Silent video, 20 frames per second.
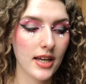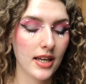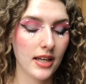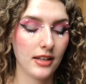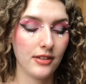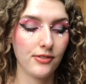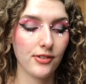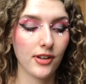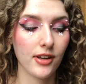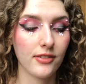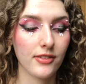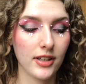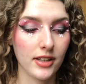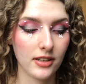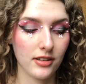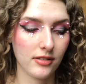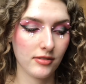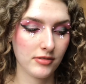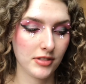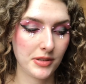if you have
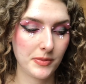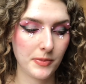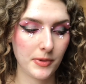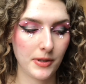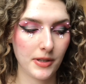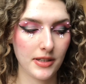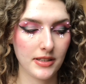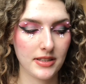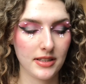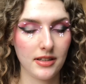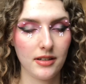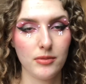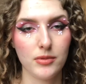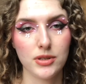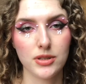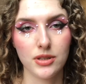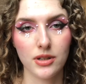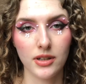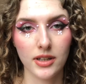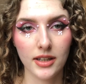any of these products that I was
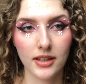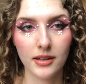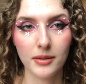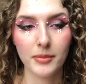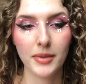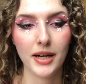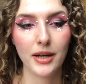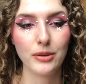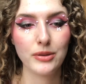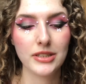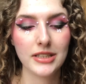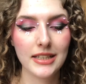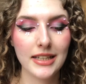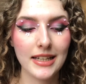talking about,